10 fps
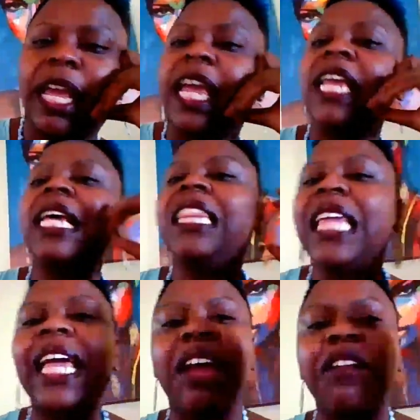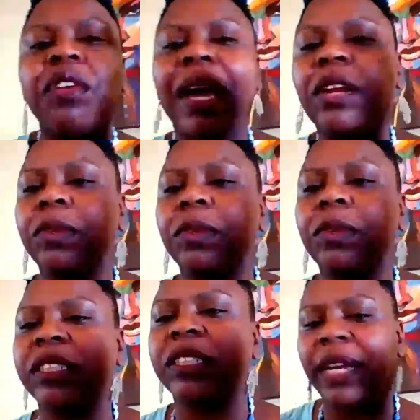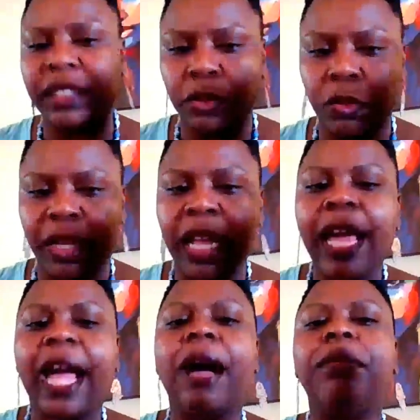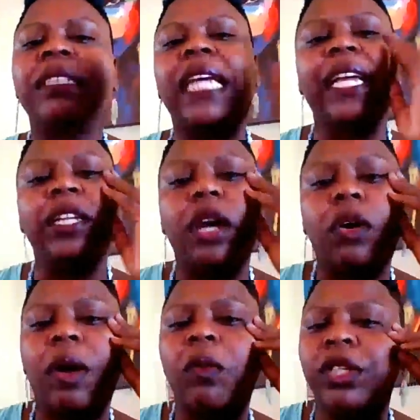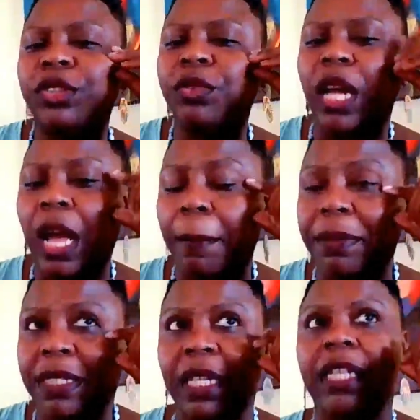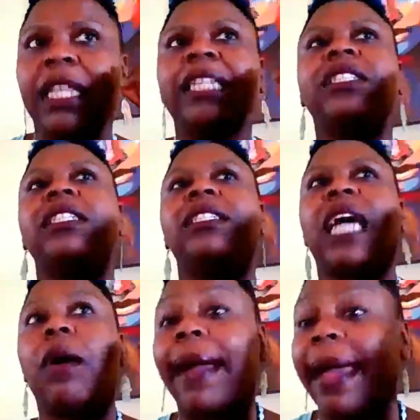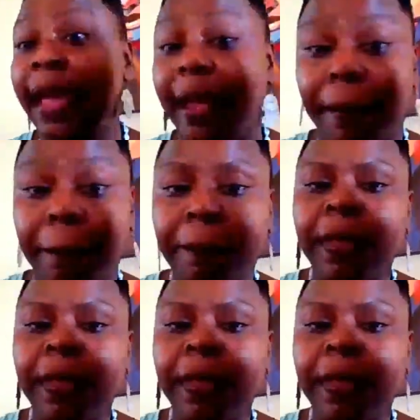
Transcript: Anything everybody was always doing, I was like, no, I want to do the opposite. That's just how I am.